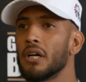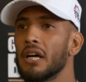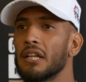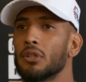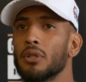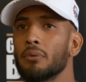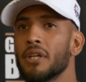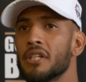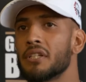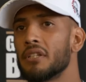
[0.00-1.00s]
got three
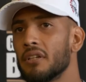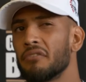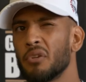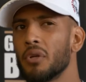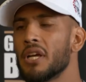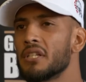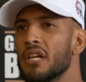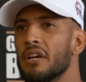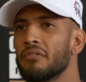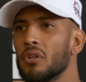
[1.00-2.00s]
weeks and a few days
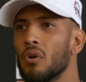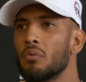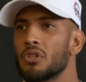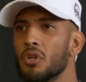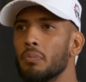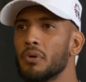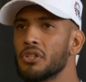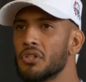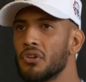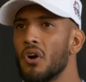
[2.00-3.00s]
left. You know, we're still
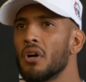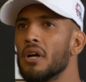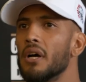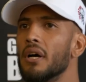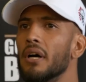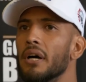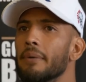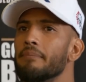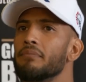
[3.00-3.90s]
pushing strong. Uh,